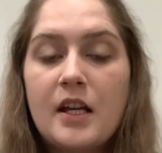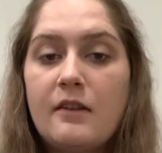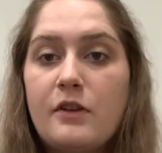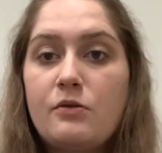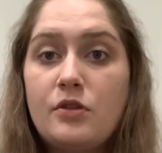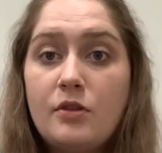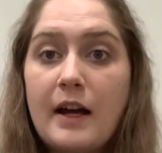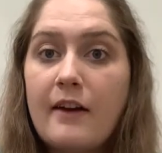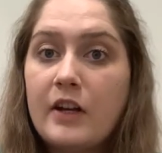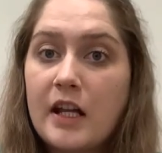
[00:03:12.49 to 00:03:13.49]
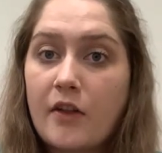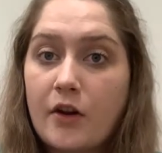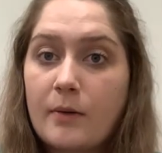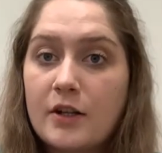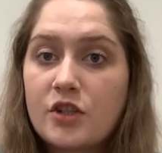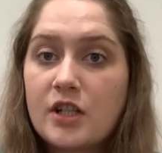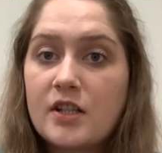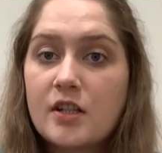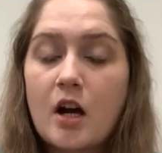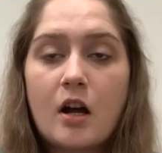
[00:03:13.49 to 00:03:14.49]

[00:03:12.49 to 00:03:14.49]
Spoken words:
If you do have any other questions,